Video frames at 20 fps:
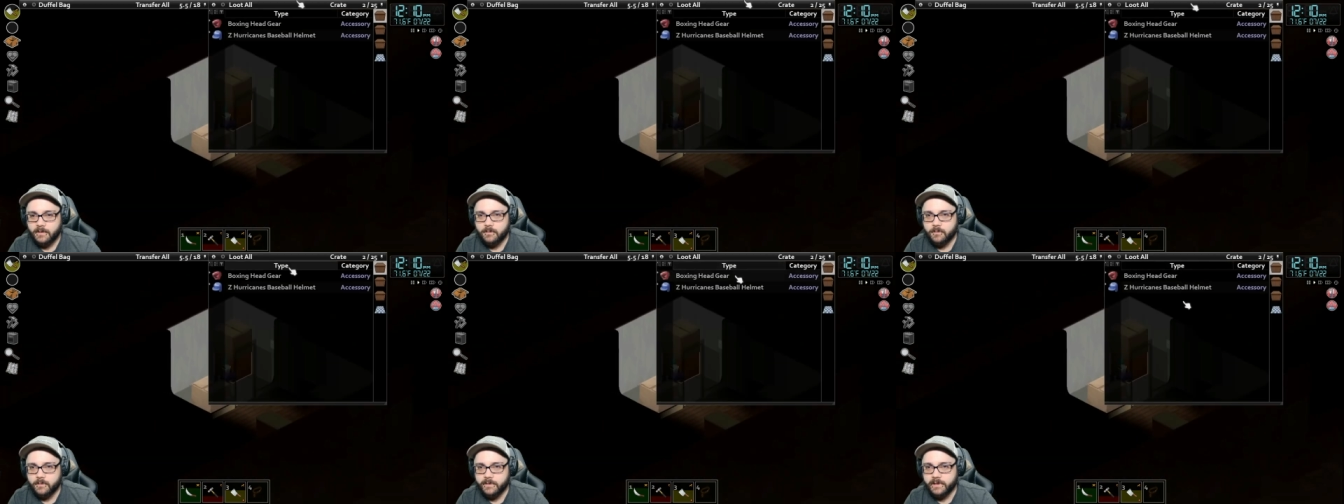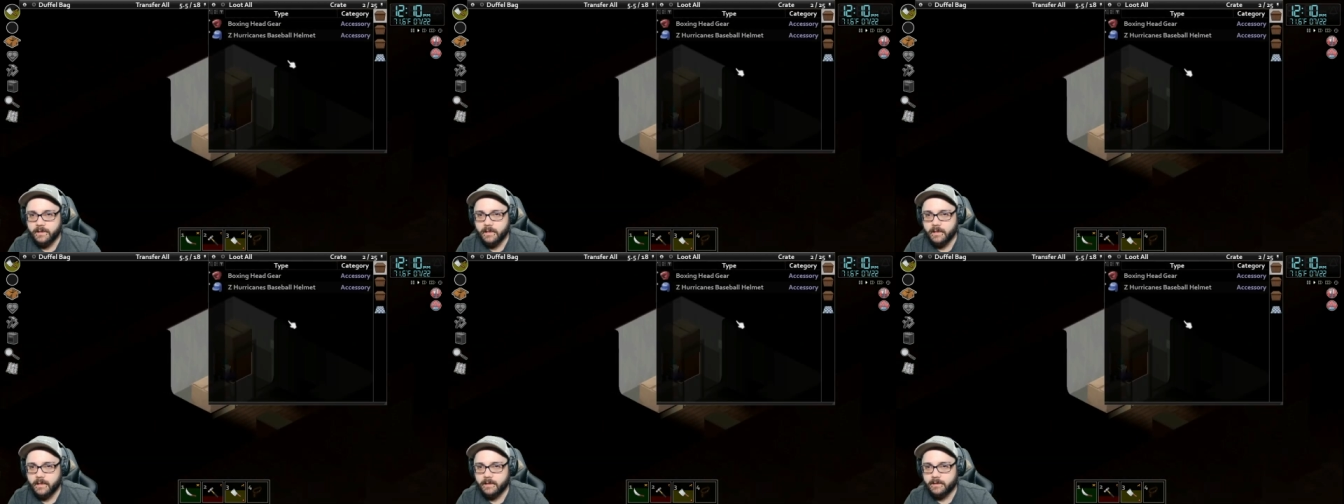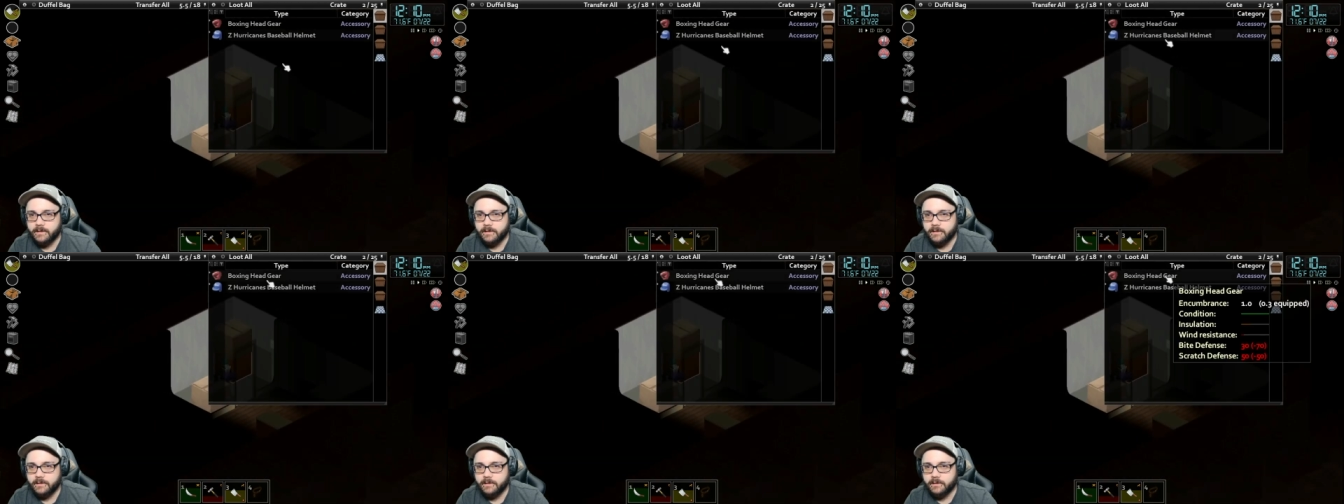What do you got
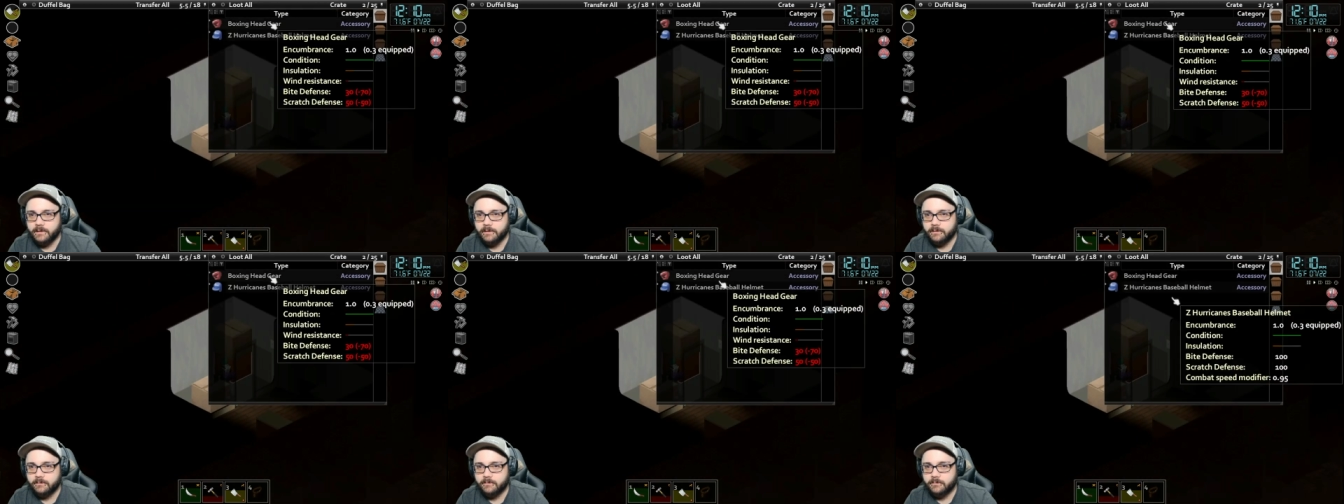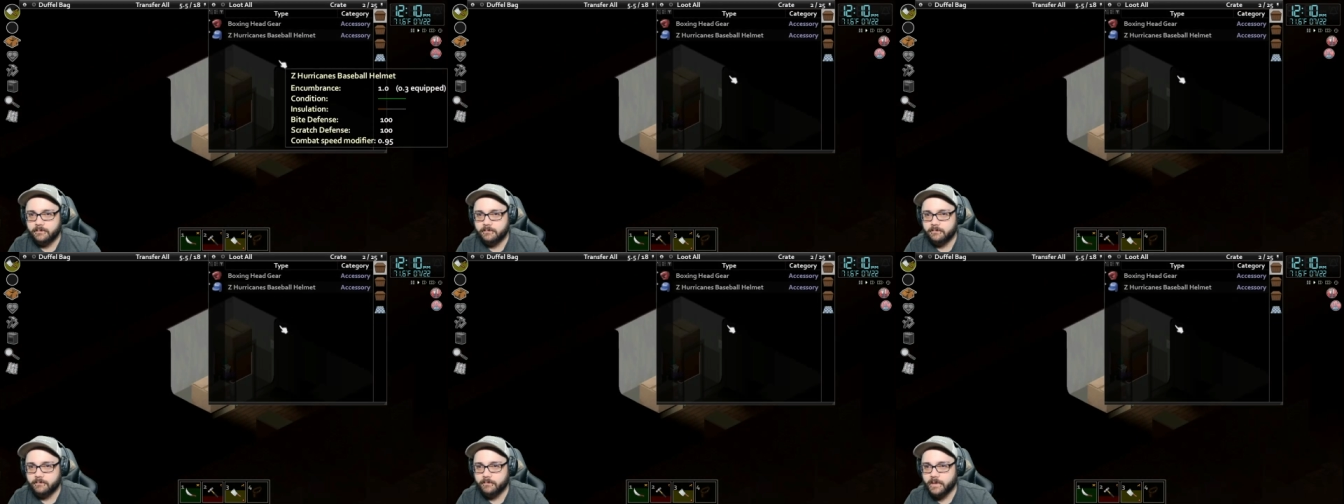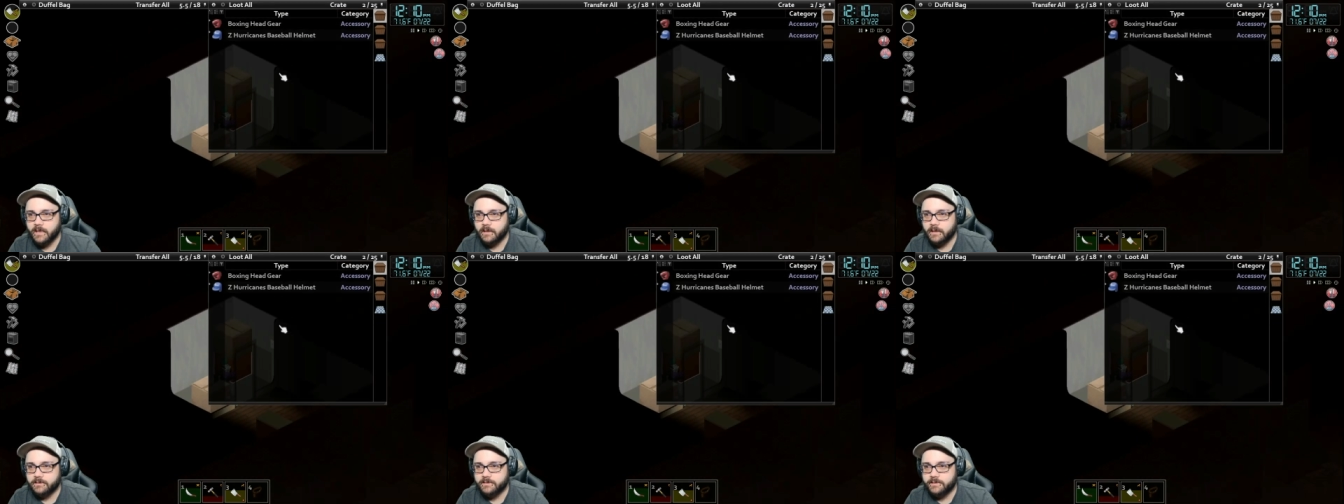in here?
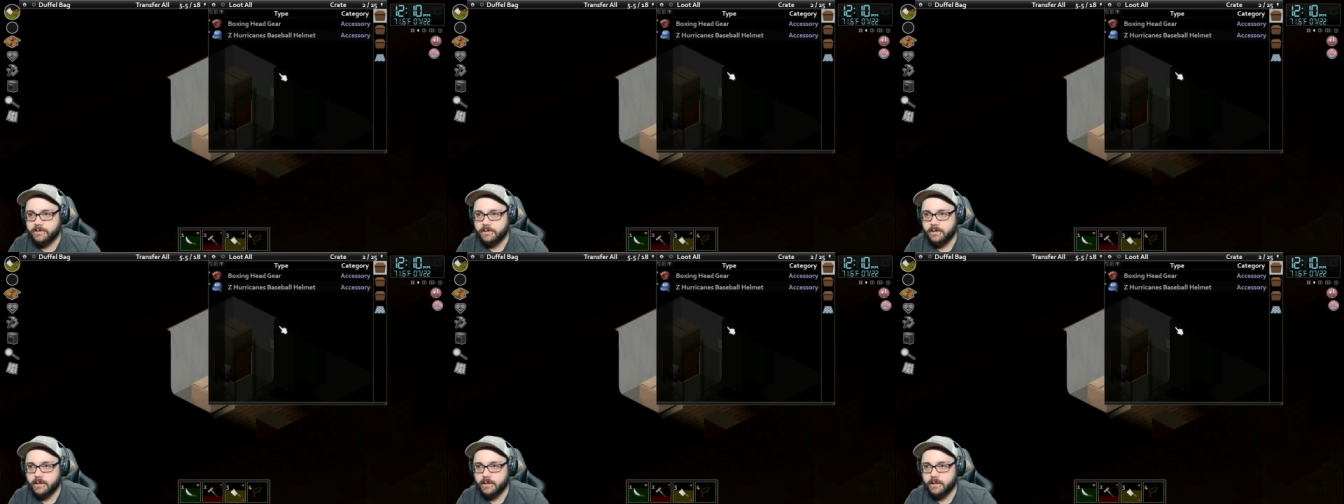Boxing